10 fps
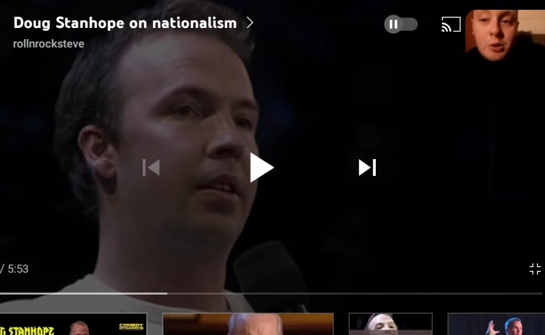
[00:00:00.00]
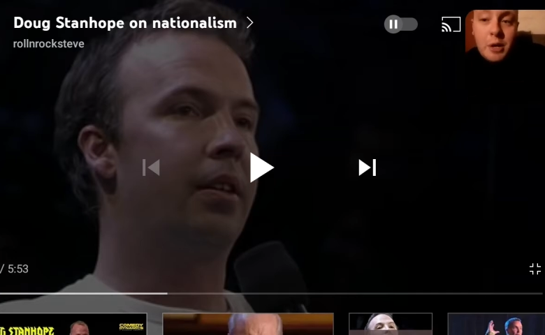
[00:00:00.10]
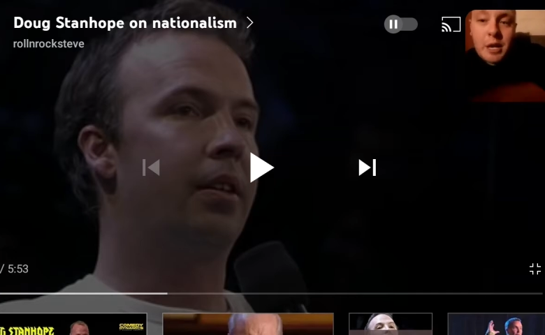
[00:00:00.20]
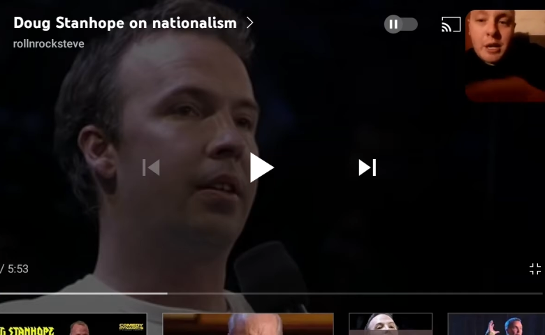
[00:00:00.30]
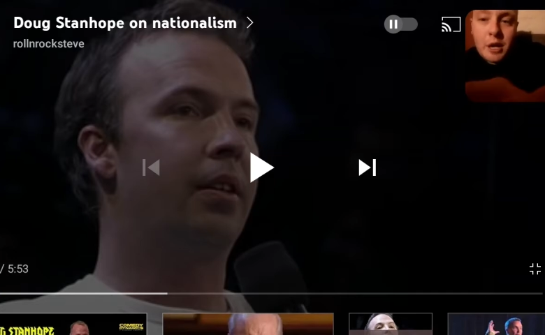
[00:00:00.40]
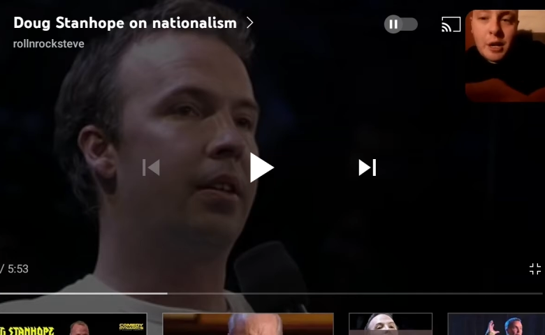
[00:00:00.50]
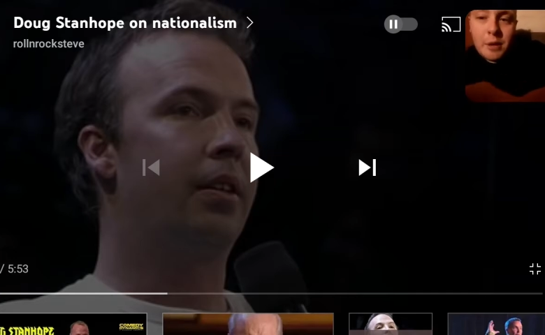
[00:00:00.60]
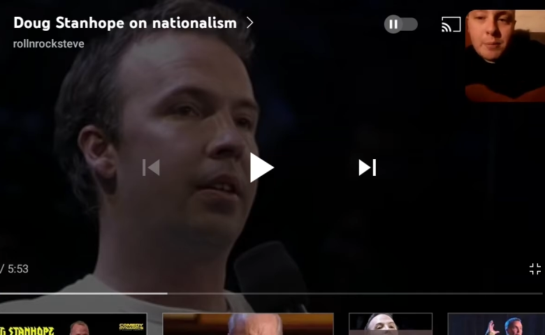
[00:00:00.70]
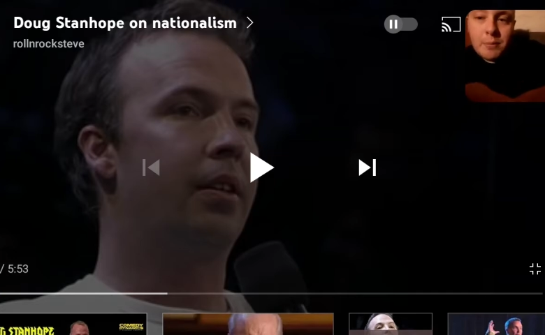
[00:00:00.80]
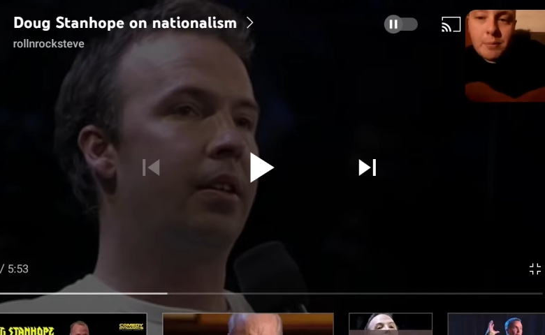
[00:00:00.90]
Speaker 1: Okay, Doug,
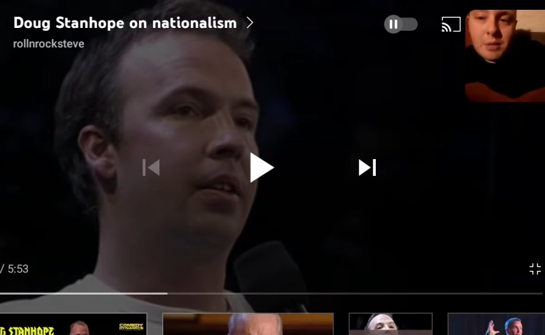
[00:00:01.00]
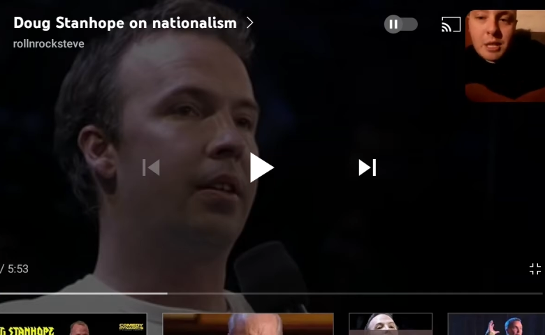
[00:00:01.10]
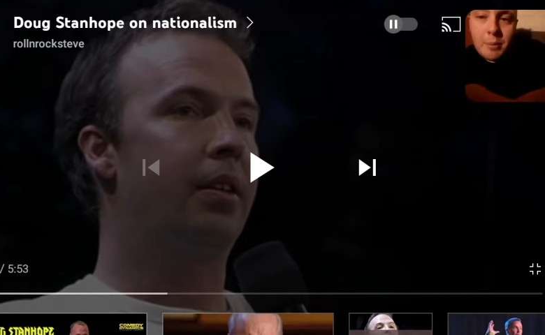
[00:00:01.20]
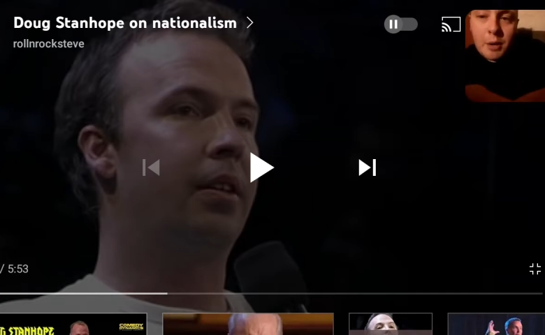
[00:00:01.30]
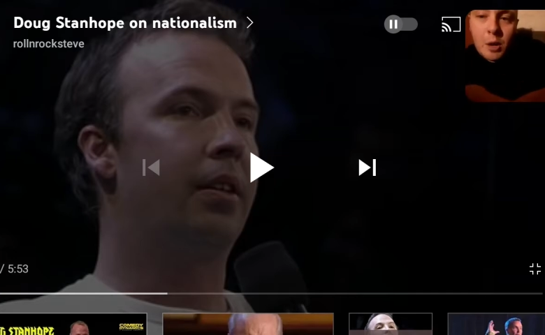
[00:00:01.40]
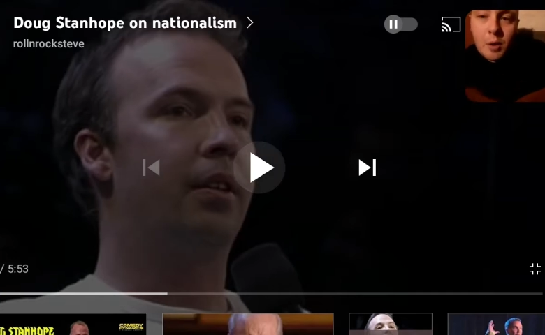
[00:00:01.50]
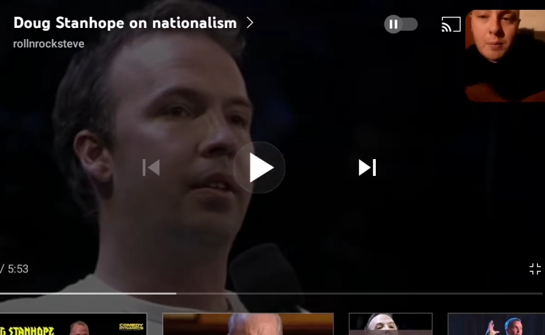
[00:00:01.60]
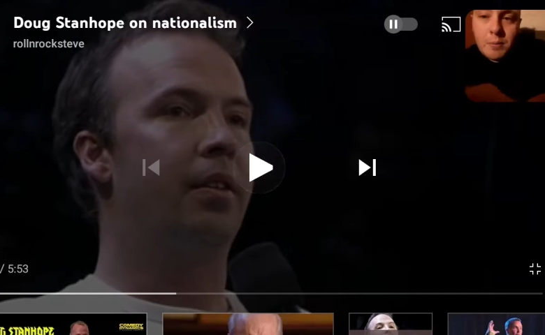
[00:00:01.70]
let's keep it going.